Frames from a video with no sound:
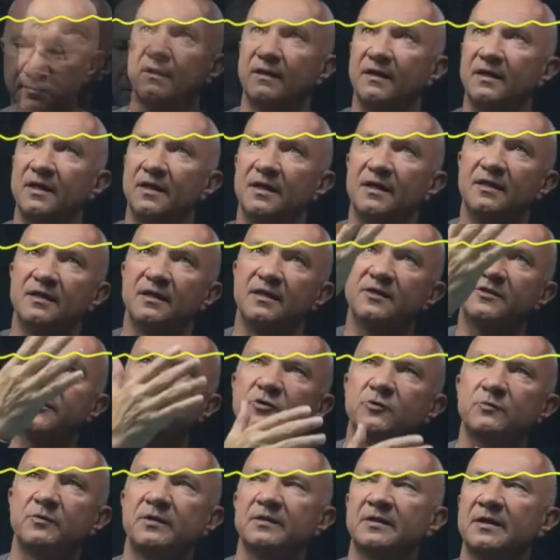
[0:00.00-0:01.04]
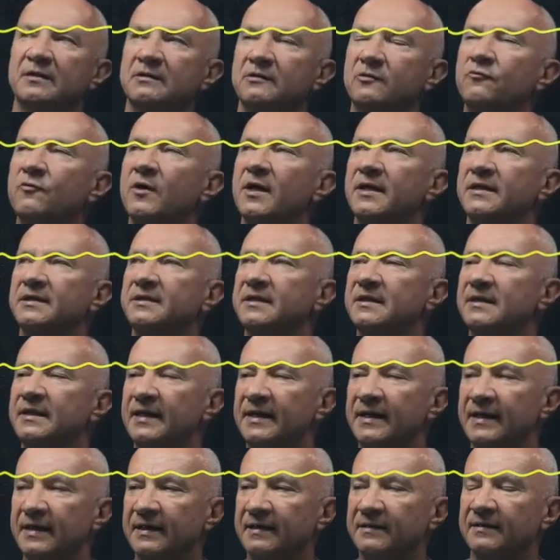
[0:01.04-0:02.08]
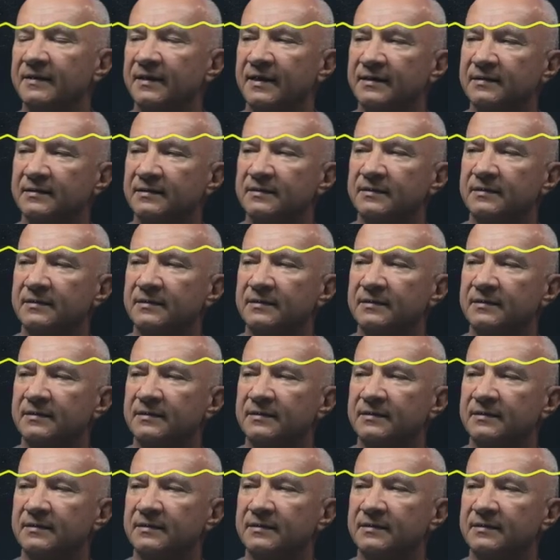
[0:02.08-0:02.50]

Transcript: It should be then quite clear that